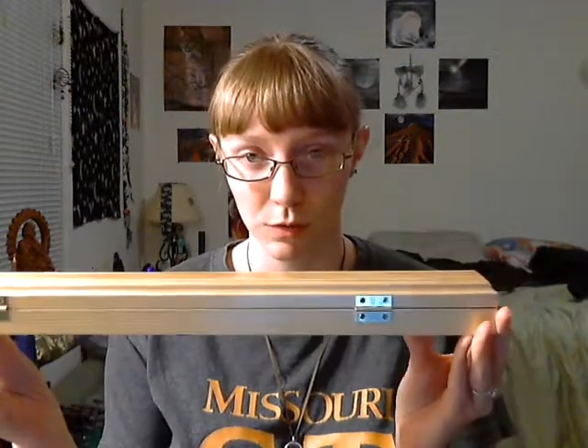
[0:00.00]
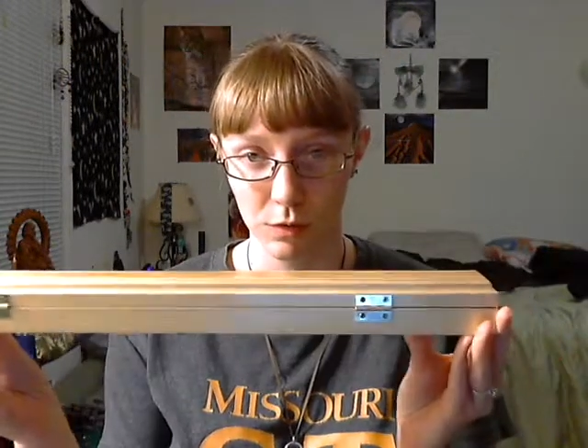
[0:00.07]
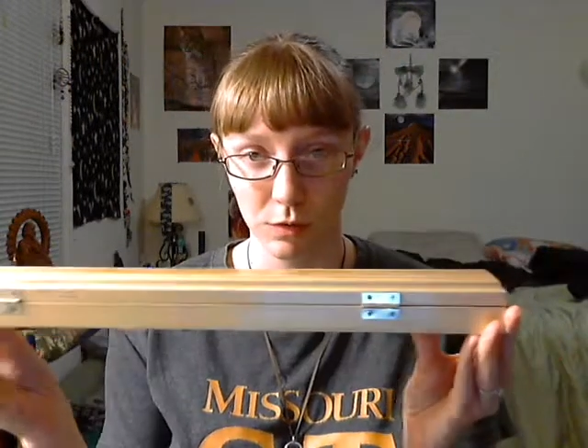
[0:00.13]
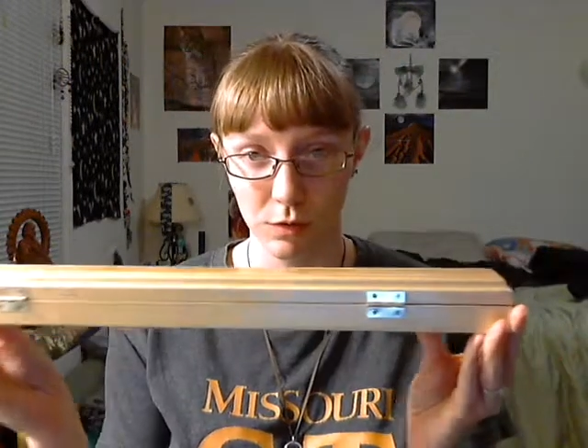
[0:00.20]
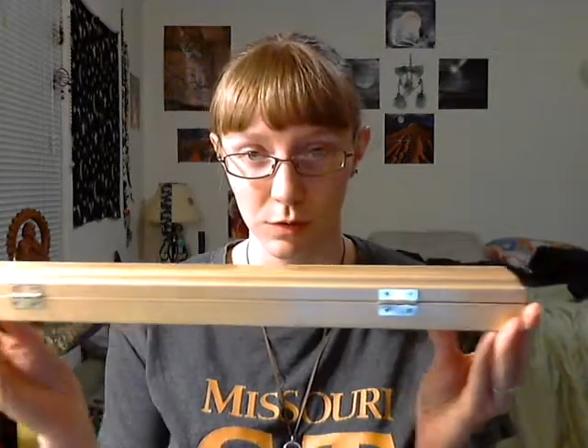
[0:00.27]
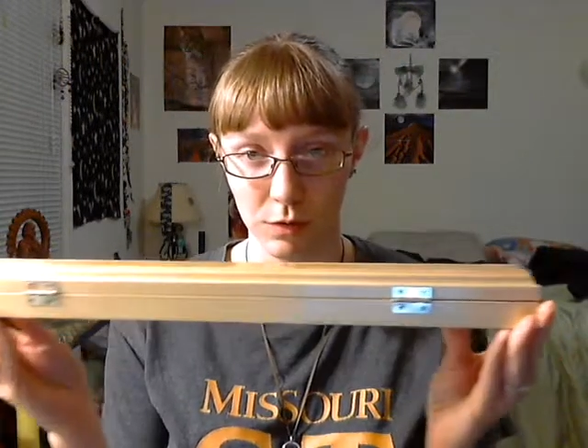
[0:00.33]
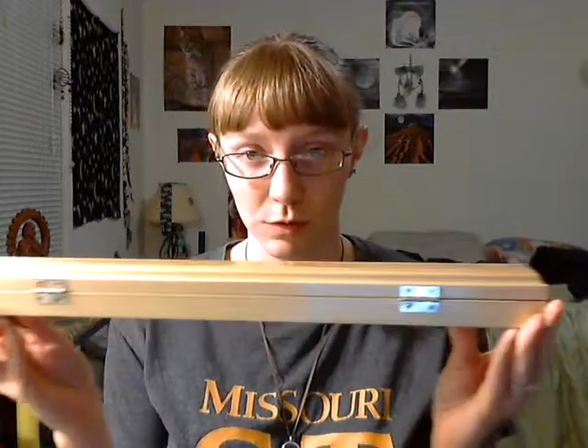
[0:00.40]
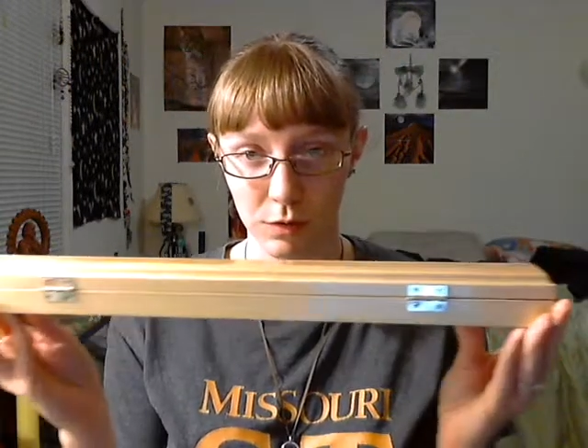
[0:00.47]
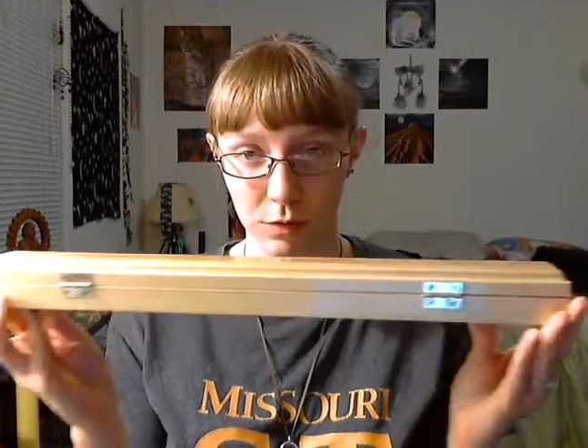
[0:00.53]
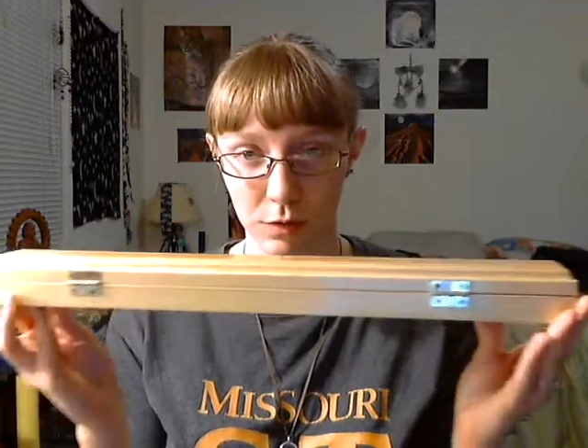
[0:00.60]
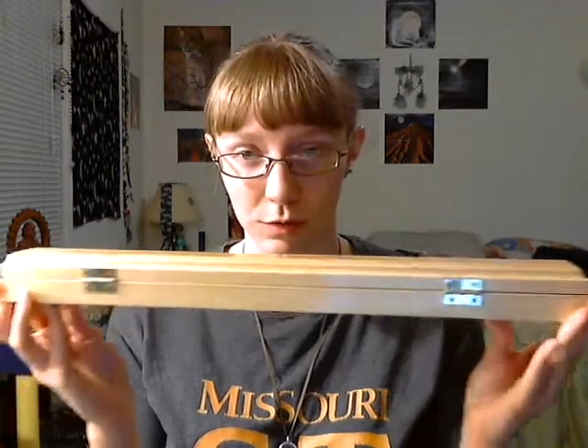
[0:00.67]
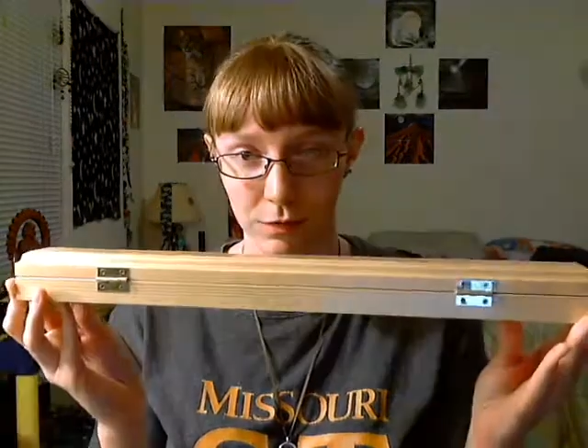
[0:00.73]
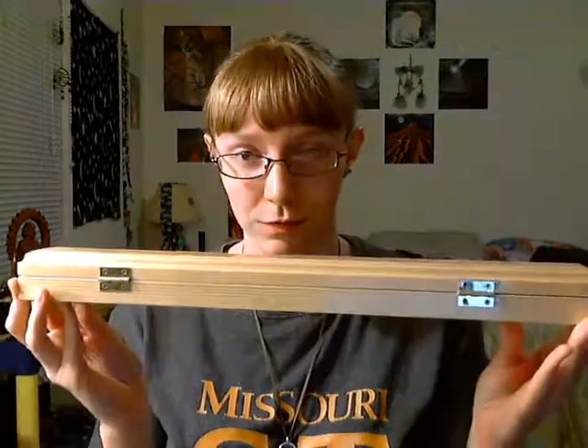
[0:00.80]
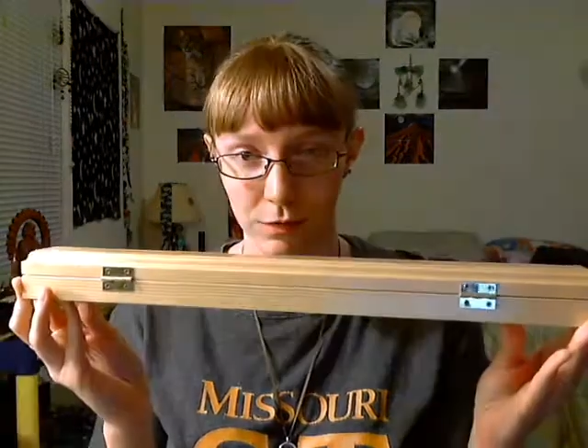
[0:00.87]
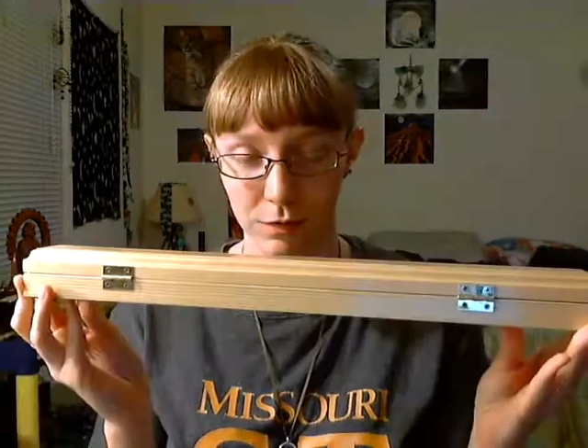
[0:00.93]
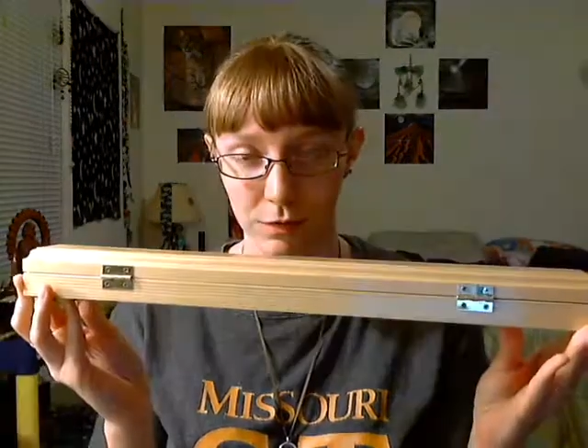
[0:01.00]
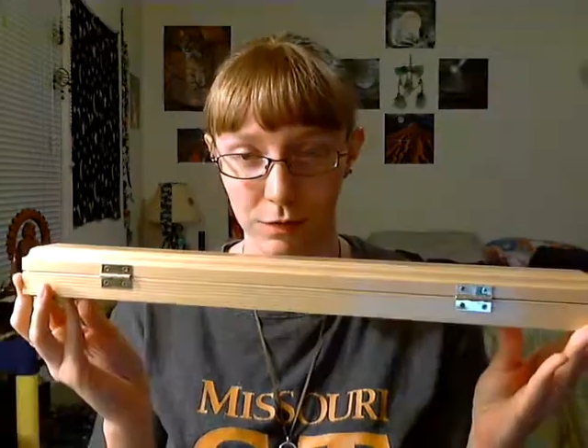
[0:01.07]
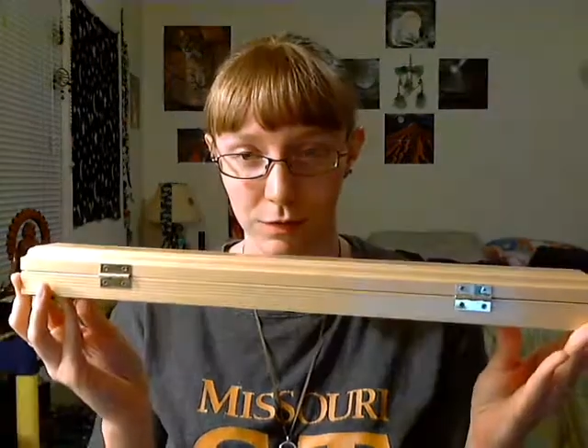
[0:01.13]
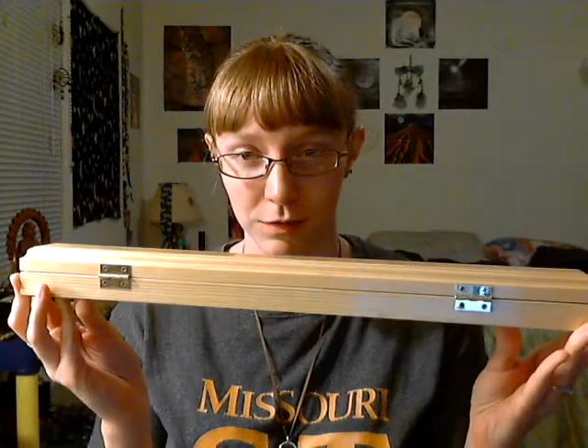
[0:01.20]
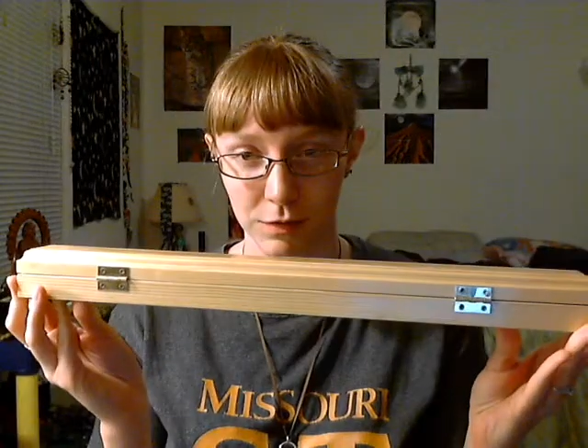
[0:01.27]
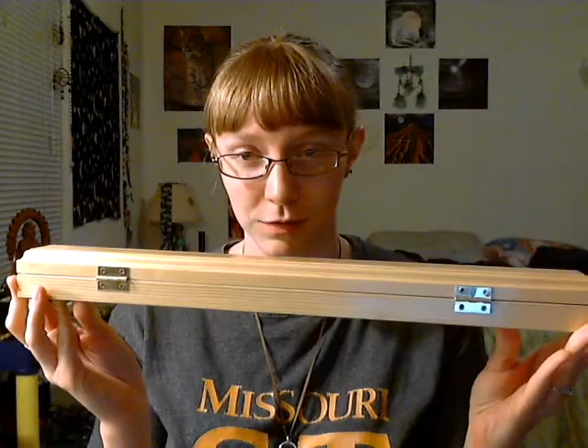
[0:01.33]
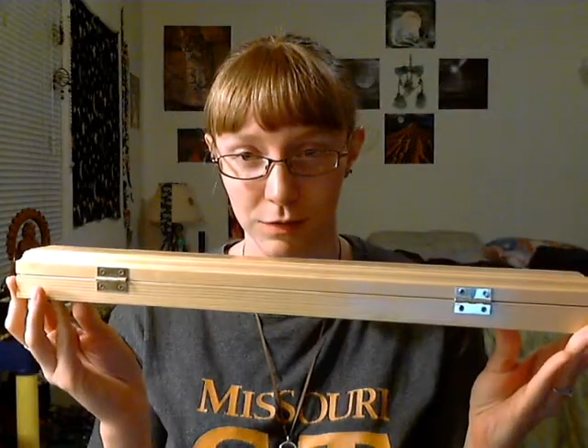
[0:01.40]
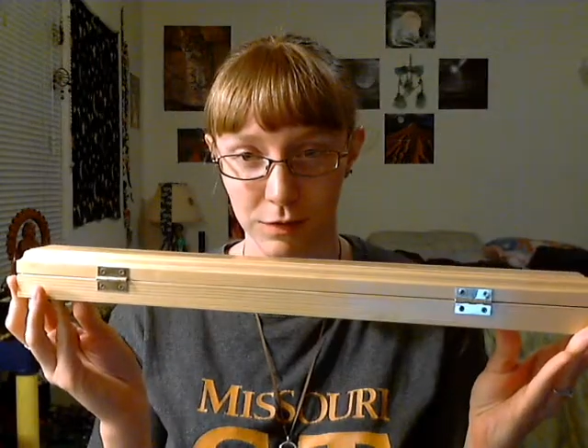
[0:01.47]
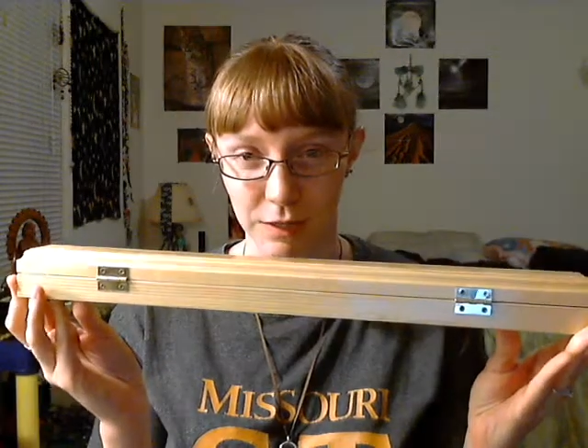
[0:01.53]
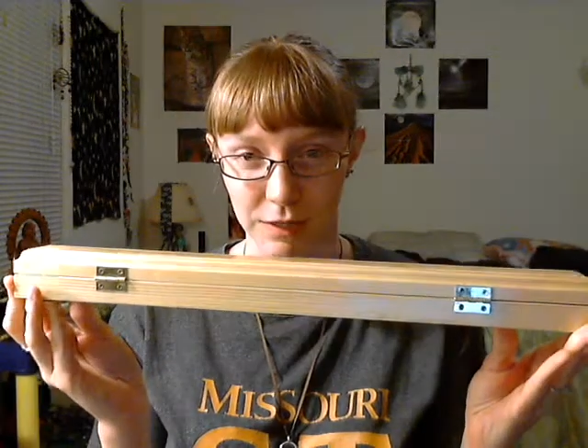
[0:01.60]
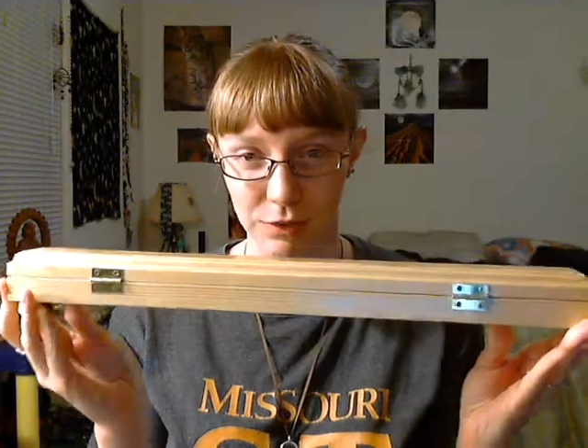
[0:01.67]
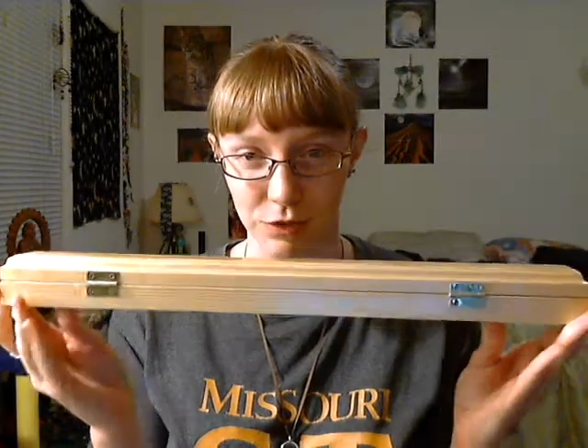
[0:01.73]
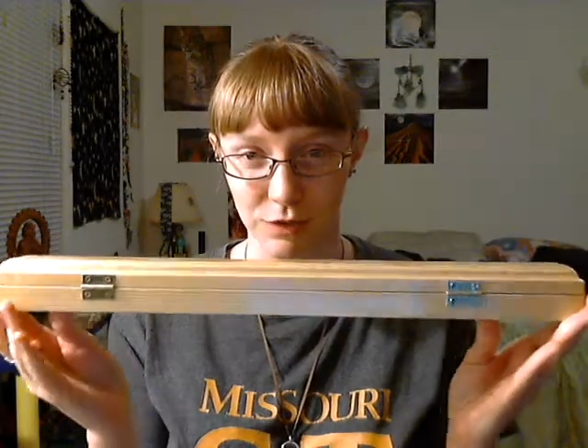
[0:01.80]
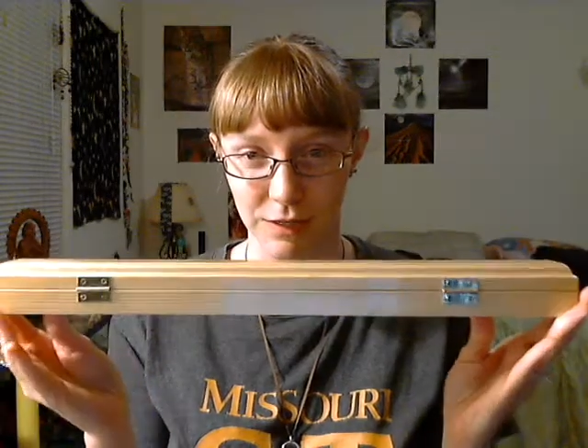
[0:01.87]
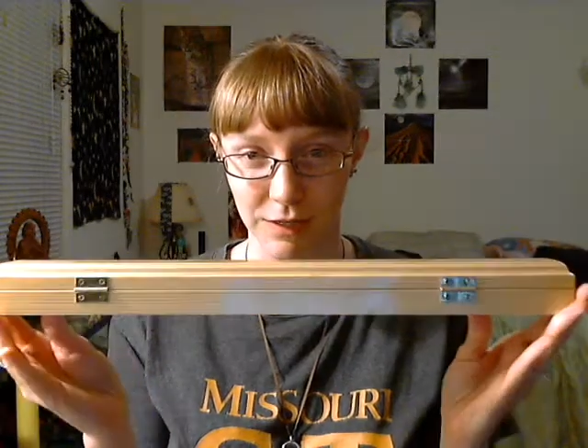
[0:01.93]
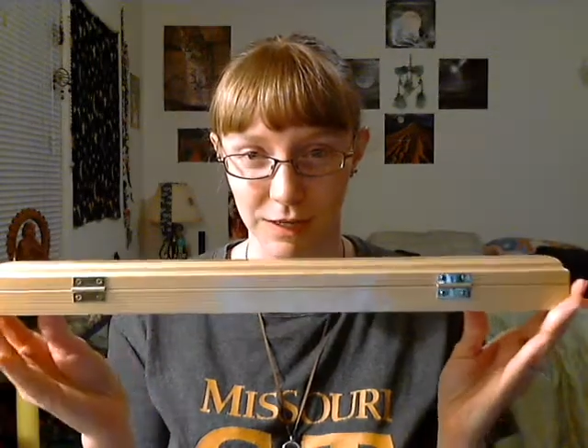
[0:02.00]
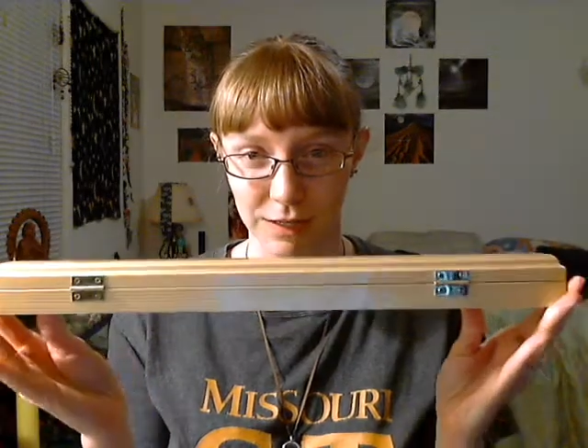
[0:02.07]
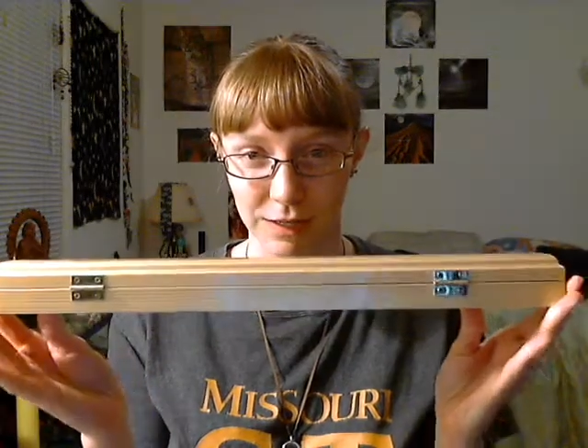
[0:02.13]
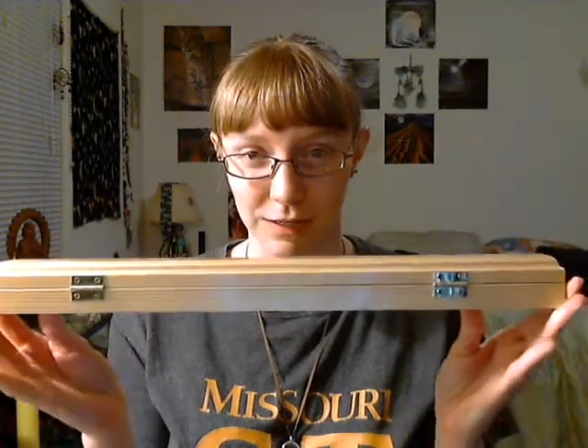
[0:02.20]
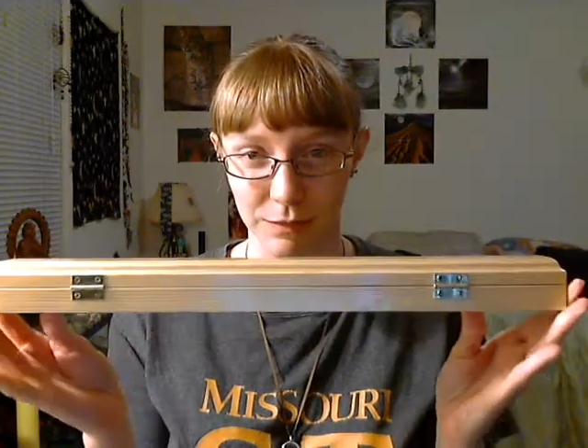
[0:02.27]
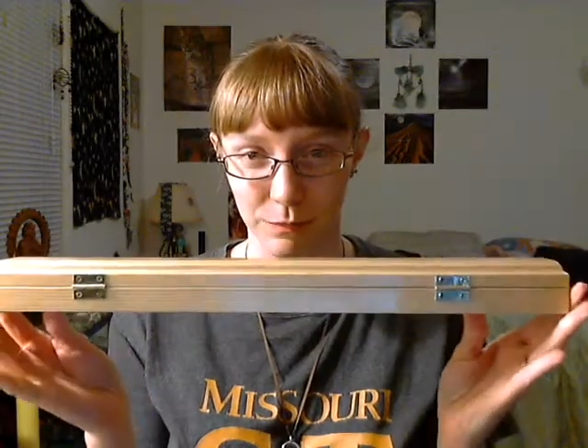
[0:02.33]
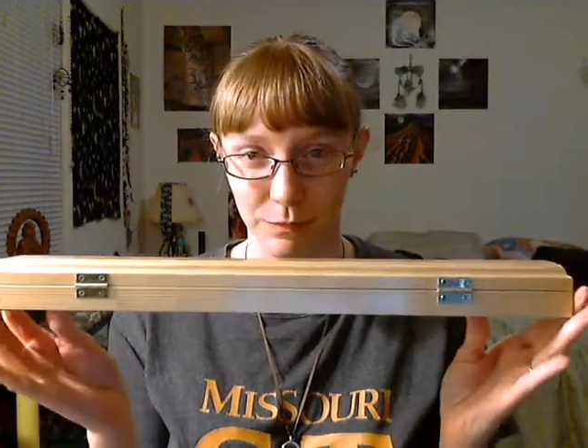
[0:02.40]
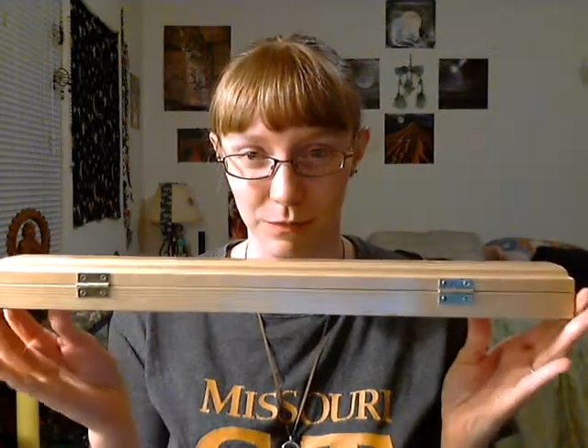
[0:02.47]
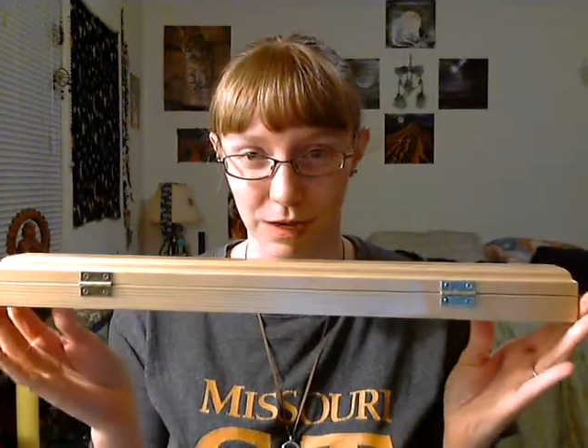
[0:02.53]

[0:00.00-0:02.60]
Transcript: uh, I guess you can kind of get an